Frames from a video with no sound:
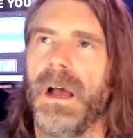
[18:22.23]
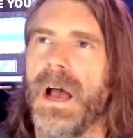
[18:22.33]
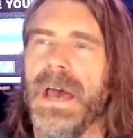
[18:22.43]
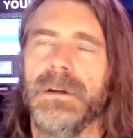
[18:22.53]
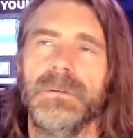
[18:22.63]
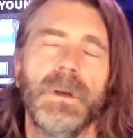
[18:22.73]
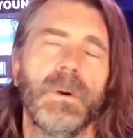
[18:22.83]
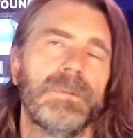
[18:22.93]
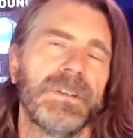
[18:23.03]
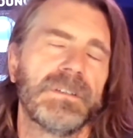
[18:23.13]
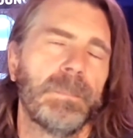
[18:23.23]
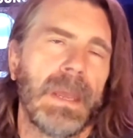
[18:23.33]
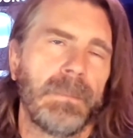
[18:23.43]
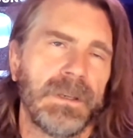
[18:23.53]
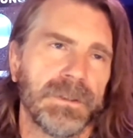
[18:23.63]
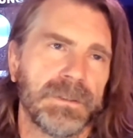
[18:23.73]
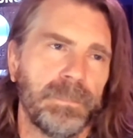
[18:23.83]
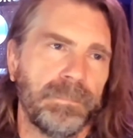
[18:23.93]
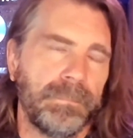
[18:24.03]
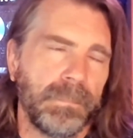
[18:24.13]
I don't know if it's maybe just
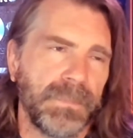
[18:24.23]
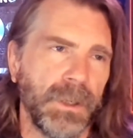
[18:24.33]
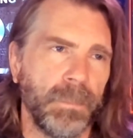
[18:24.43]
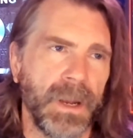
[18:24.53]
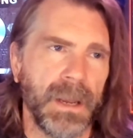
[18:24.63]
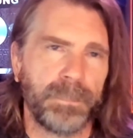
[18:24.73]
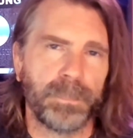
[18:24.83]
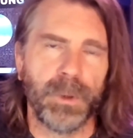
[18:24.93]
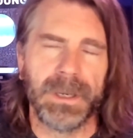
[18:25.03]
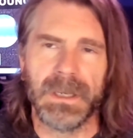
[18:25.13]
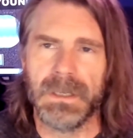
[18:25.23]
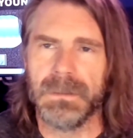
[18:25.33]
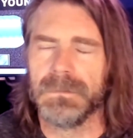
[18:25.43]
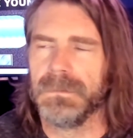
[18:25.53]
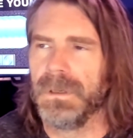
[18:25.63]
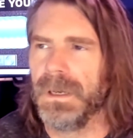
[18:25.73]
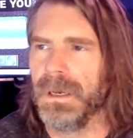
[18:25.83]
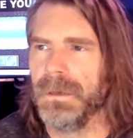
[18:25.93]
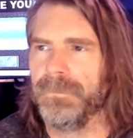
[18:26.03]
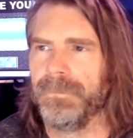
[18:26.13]
my upbringing,
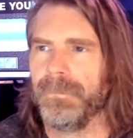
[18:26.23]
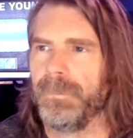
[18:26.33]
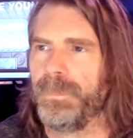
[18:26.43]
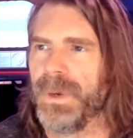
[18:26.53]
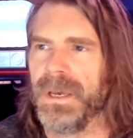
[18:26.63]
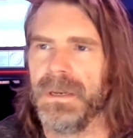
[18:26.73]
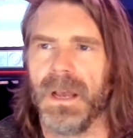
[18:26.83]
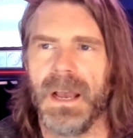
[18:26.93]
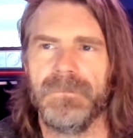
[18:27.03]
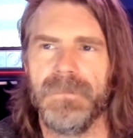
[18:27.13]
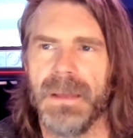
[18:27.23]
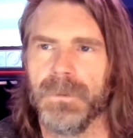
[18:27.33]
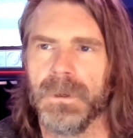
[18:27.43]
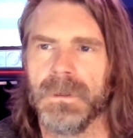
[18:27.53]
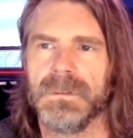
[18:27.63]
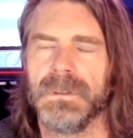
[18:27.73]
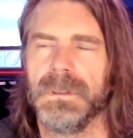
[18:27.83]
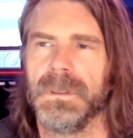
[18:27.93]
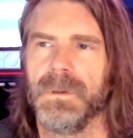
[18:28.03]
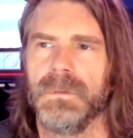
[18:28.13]
but I've never
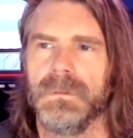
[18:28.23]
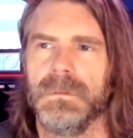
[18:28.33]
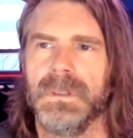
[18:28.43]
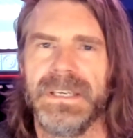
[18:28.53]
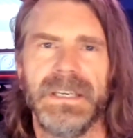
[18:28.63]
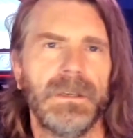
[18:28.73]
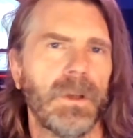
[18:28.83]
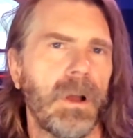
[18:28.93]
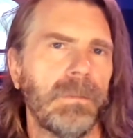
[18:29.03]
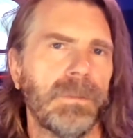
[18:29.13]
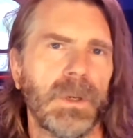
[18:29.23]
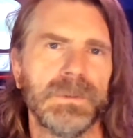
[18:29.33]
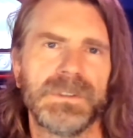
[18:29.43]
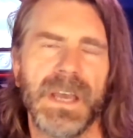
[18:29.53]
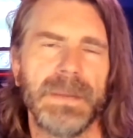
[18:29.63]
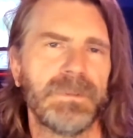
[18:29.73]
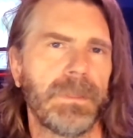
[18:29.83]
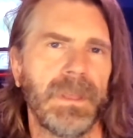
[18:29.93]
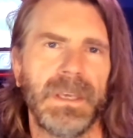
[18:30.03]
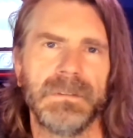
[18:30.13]
leaned on those types of
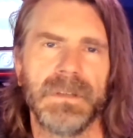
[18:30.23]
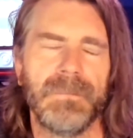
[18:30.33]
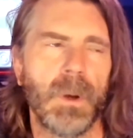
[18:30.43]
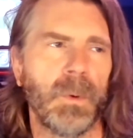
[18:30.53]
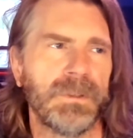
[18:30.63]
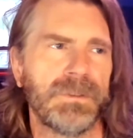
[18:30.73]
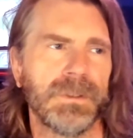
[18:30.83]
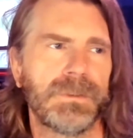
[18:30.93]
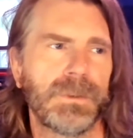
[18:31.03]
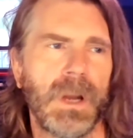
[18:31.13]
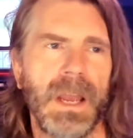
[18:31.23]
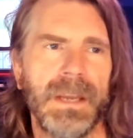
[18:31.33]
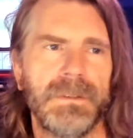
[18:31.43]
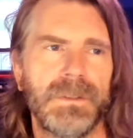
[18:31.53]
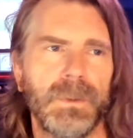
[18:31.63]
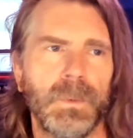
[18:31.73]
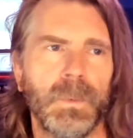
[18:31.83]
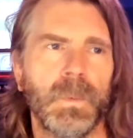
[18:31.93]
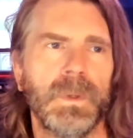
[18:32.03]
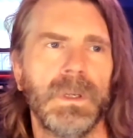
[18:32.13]
things. I've always just tried
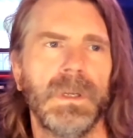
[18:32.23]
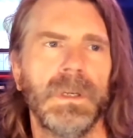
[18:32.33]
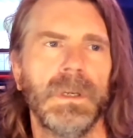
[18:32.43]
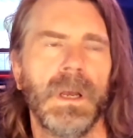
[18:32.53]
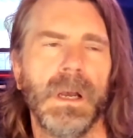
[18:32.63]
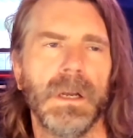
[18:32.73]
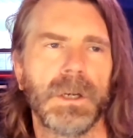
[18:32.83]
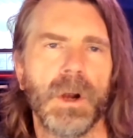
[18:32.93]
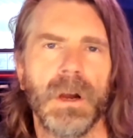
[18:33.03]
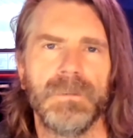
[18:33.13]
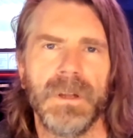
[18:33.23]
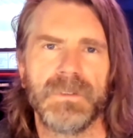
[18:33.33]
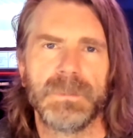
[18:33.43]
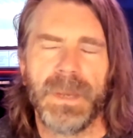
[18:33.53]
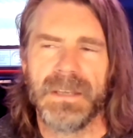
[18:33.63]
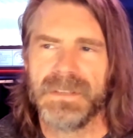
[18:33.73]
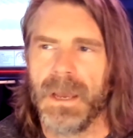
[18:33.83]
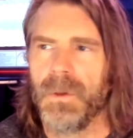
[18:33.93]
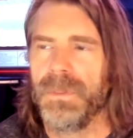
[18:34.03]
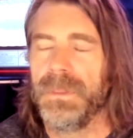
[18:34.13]
to carve enough space
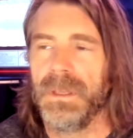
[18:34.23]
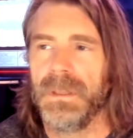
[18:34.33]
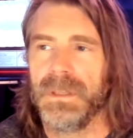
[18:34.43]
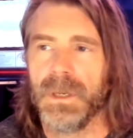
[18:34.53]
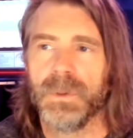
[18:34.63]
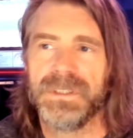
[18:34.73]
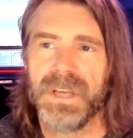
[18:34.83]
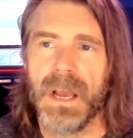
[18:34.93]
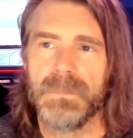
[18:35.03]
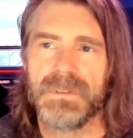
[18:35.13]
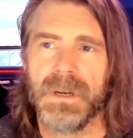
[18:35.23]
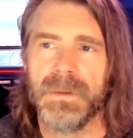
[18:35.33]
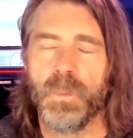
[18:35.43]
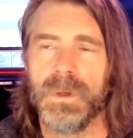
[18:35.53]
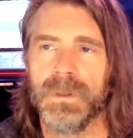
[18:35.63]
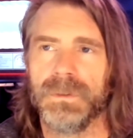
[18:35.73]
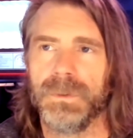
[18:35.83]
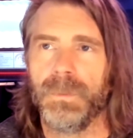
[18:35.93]
out. The only times that I will do